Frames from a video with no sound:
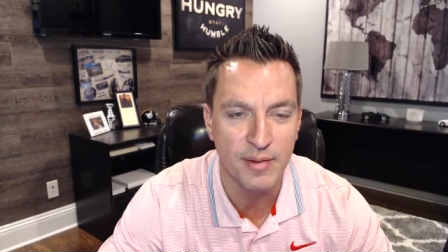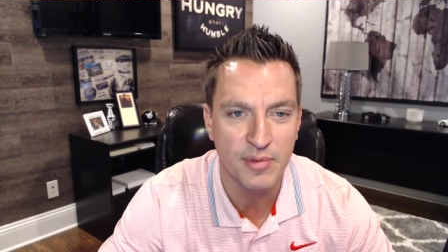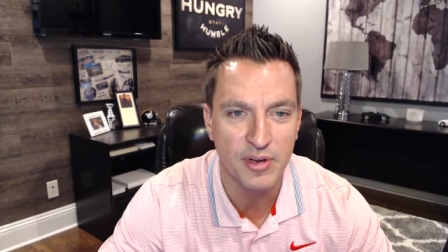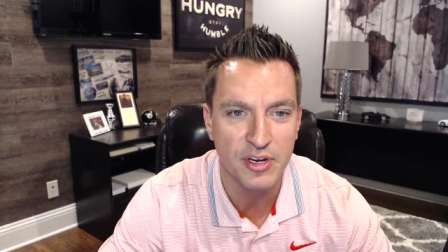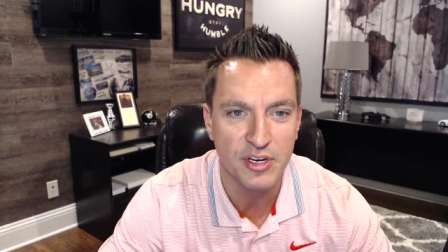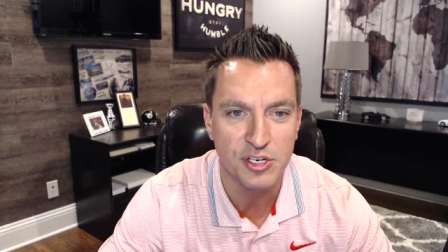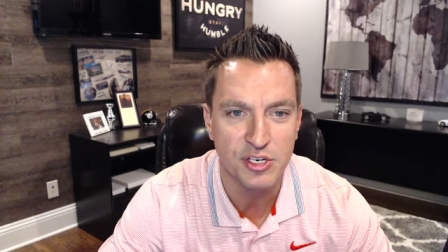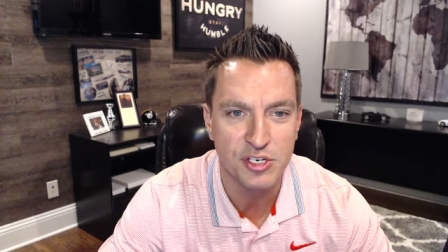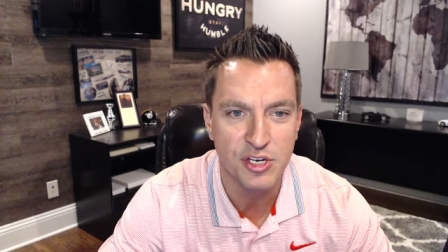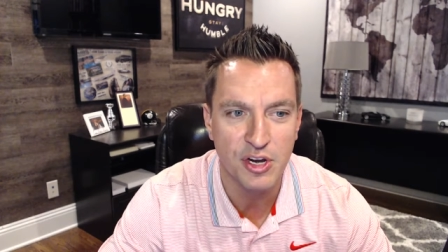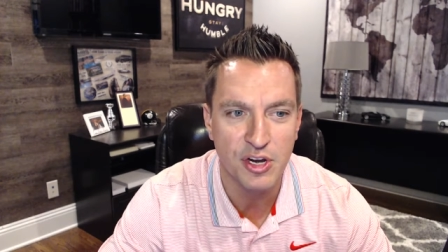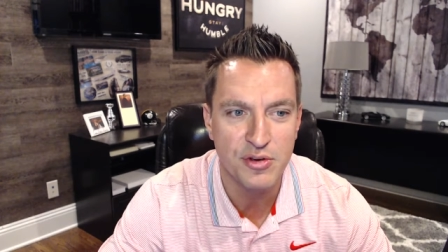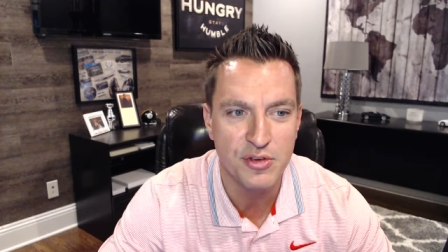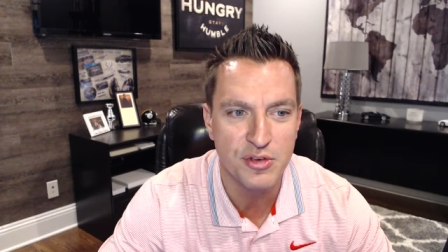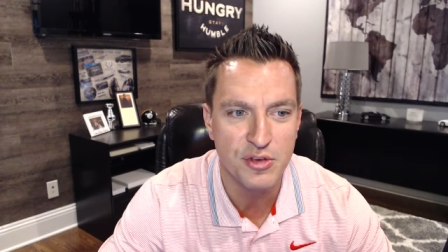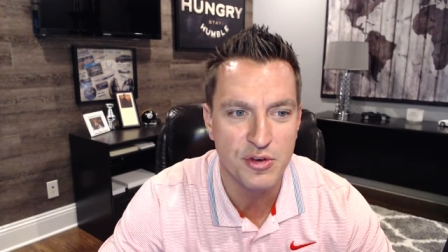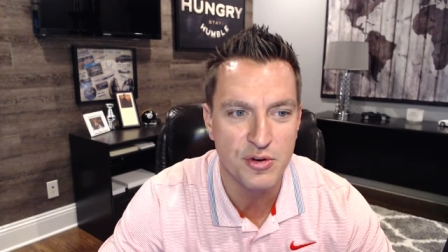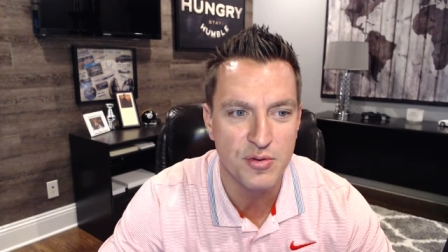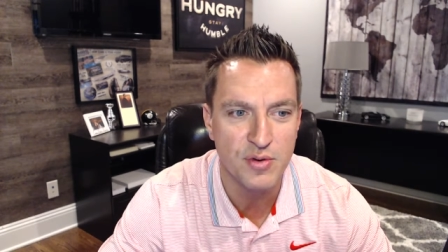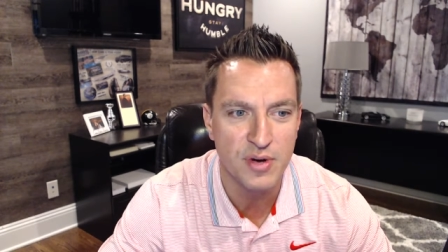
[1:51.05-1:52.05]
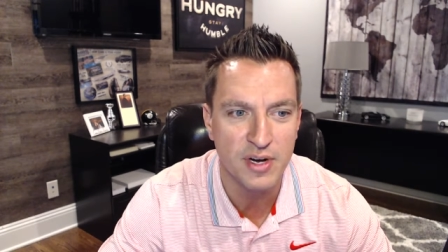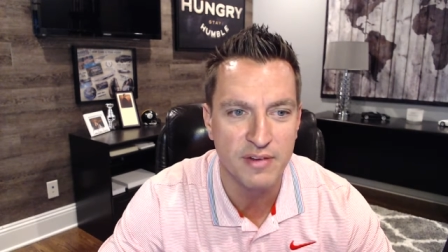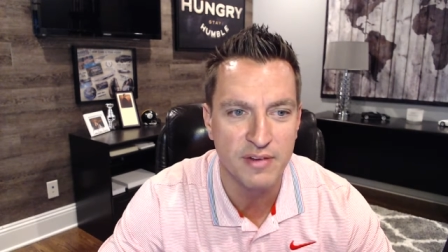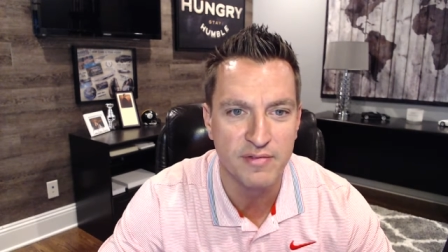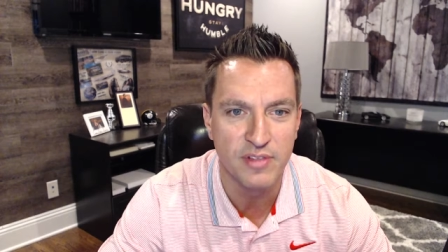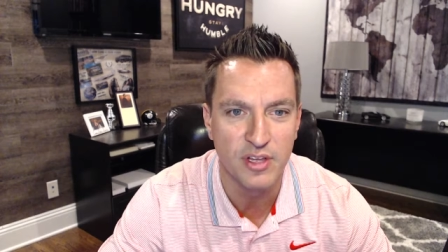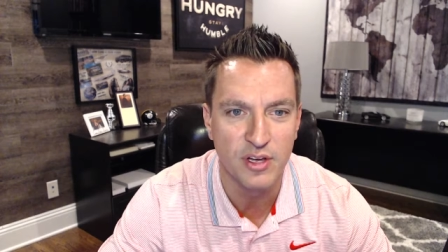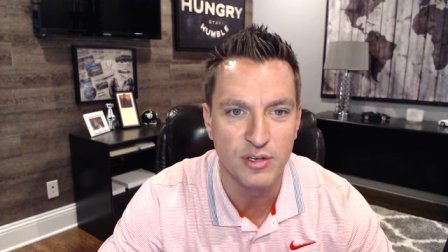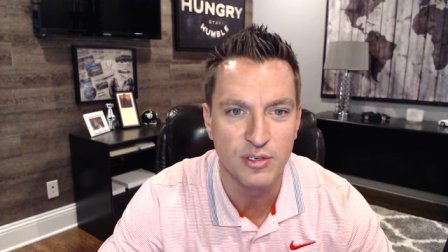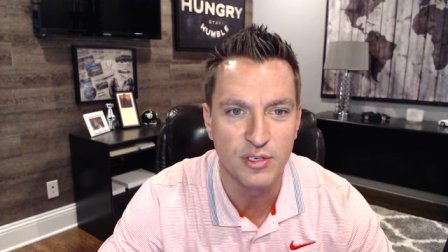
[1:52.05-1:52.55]
I'm going to show you one
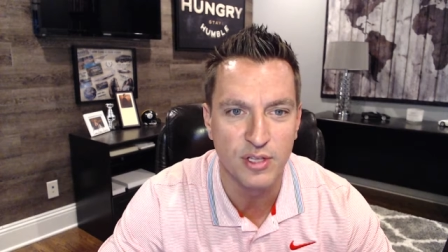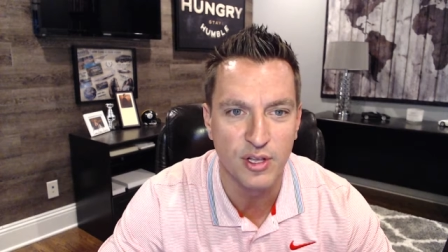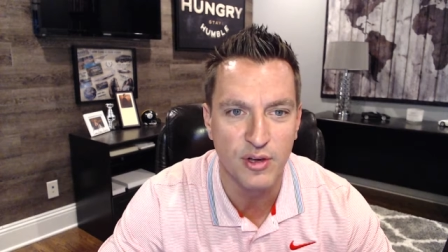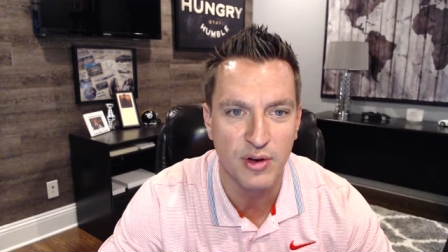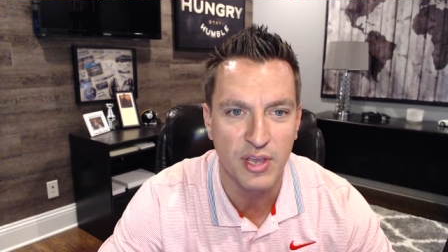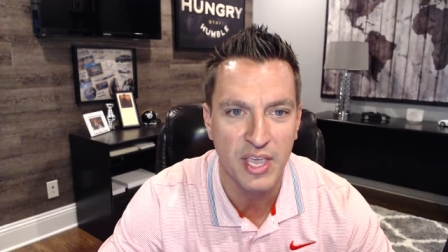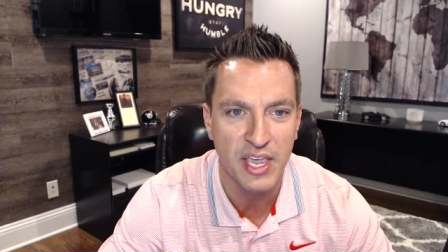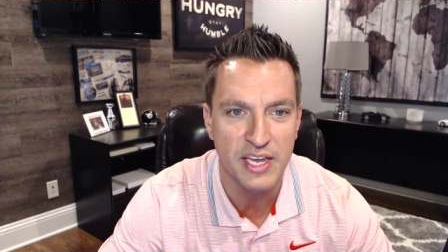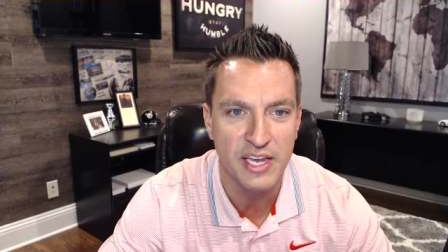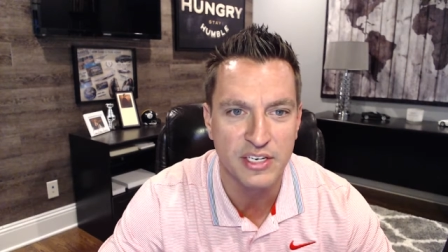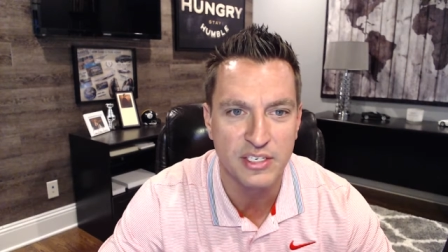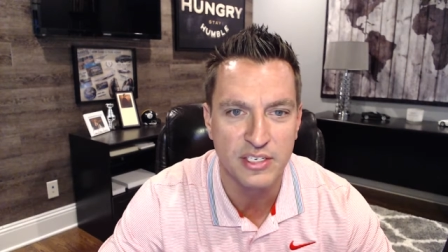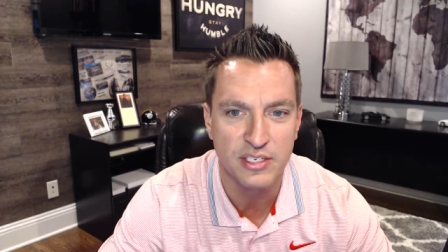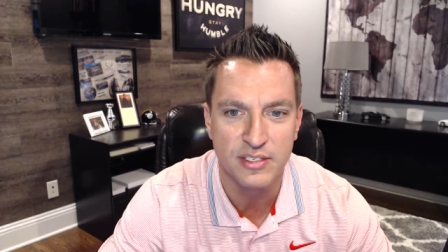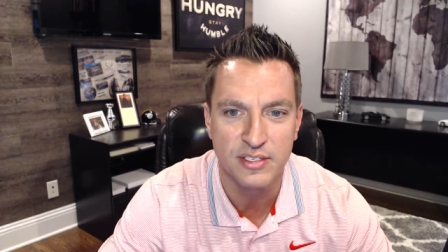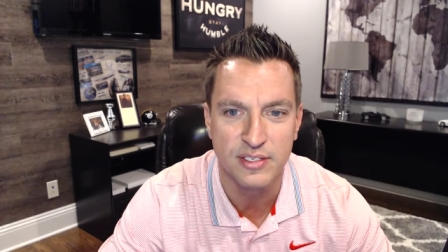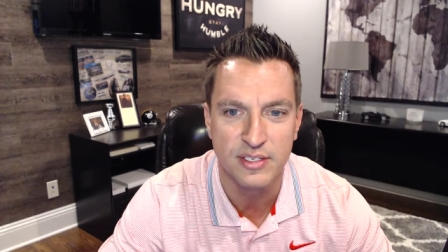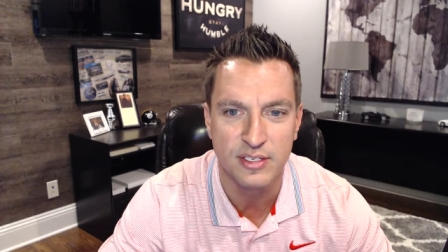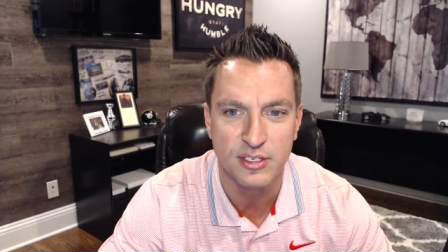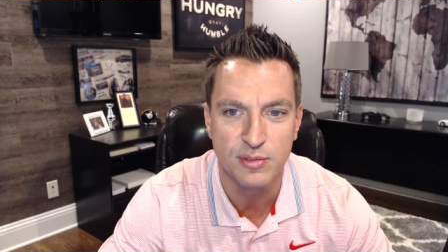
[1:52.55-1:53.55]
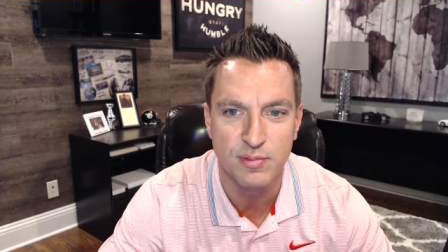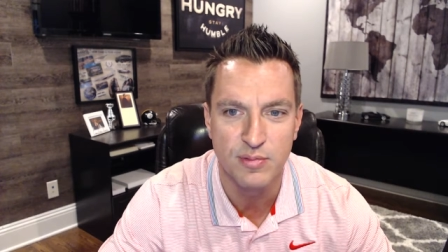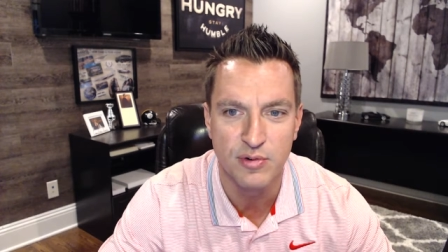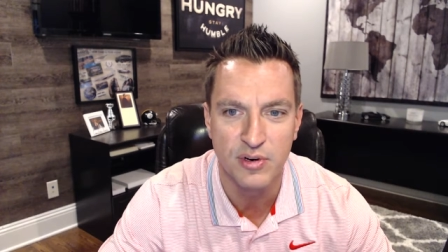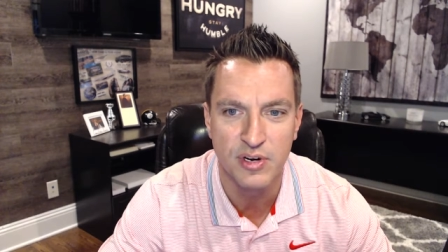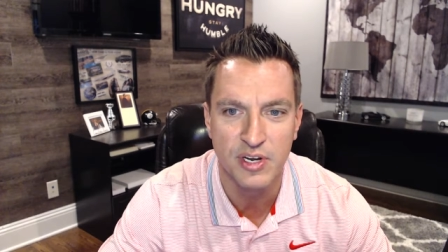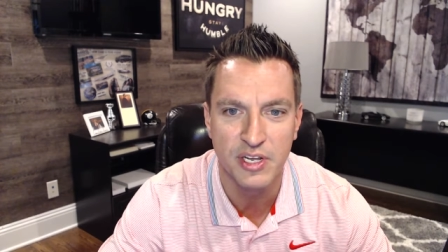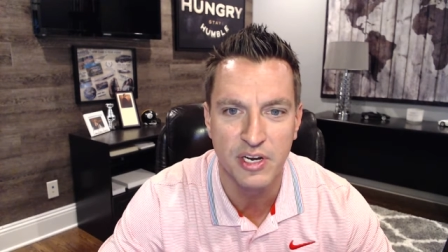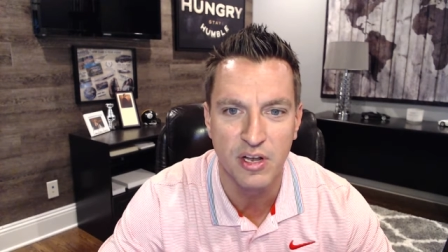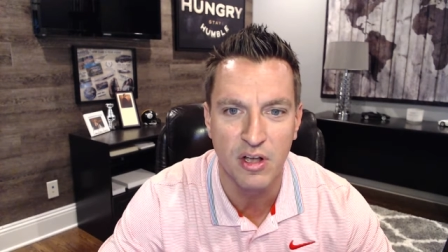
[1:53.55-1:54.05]
of those locations this
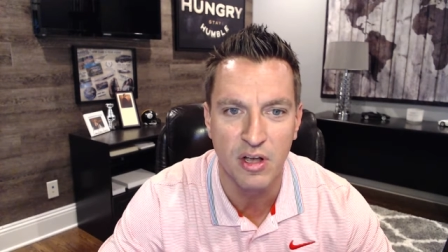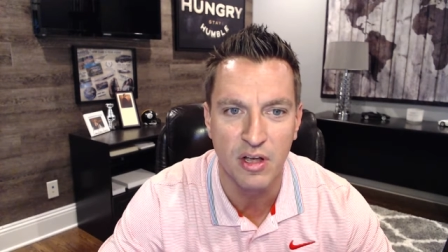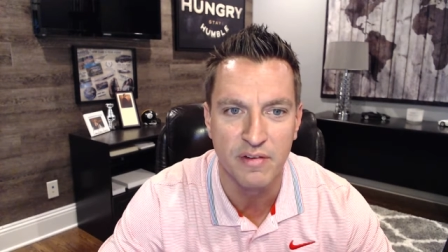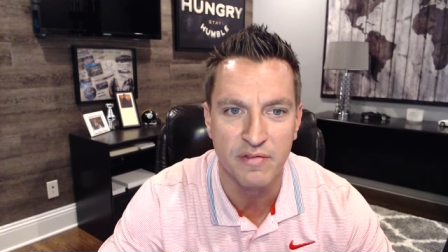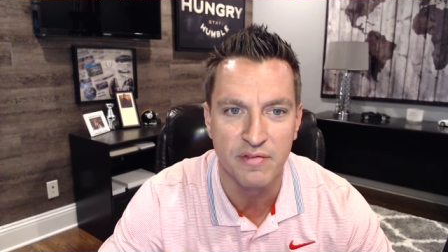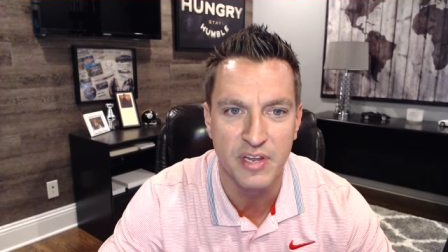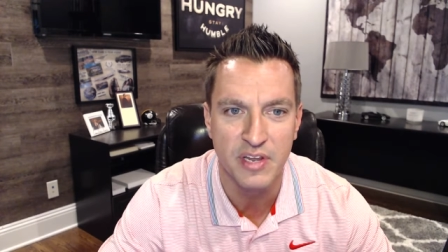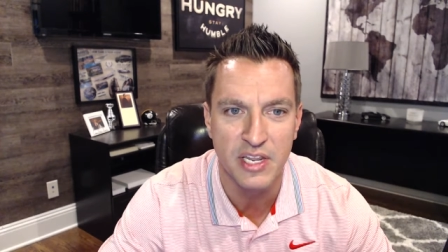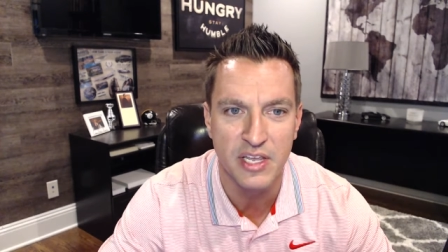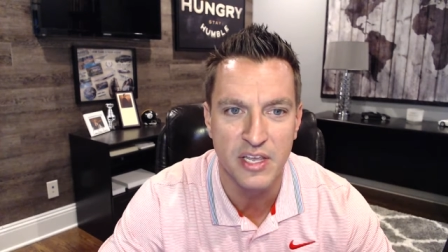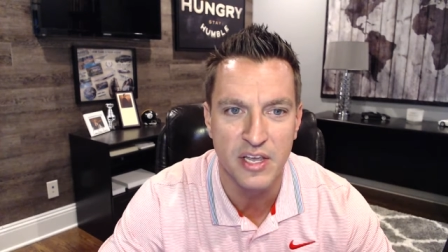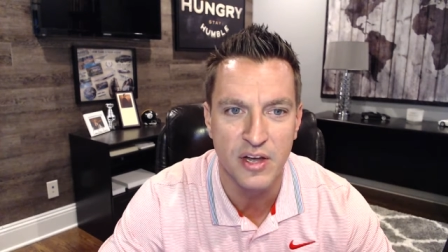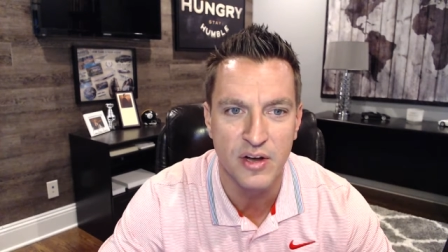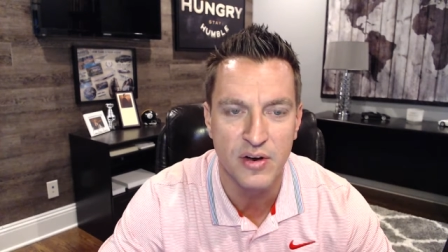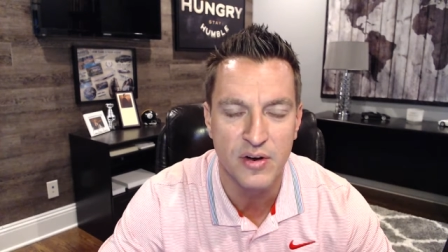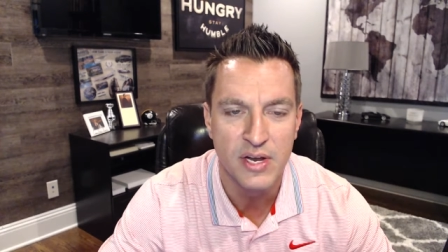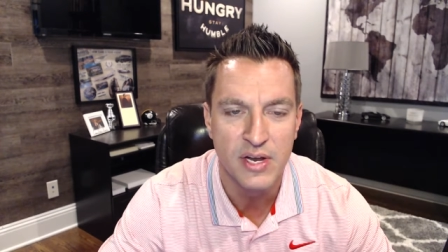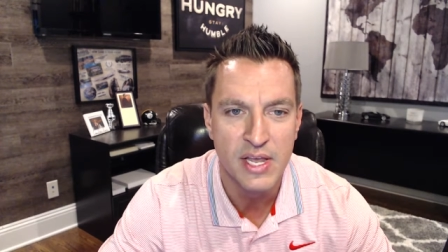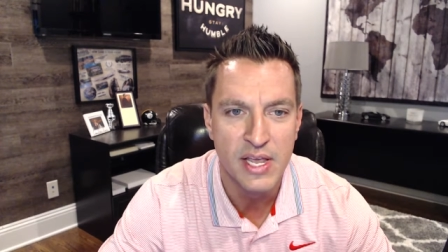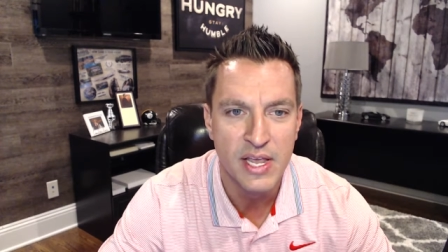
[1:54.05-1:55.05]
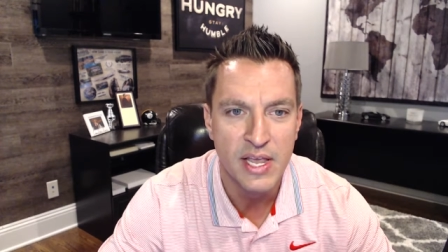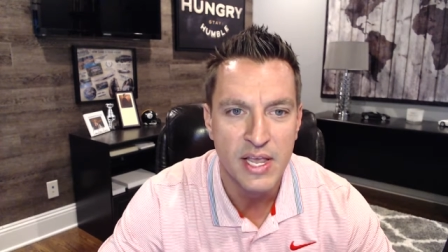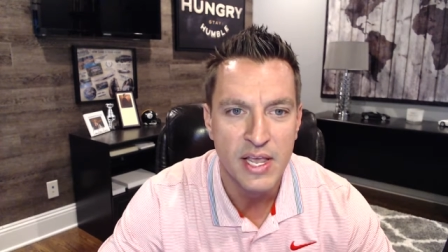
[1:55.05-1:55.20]
morning on video